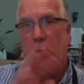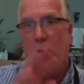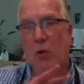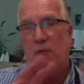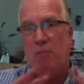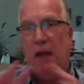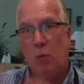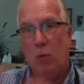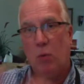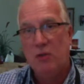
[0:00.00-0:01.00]

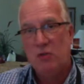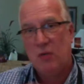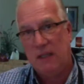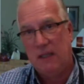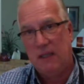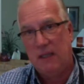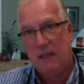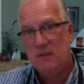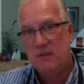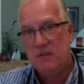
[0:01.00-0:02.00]
word-by-word
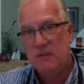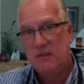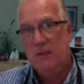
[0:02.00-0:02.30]
translations.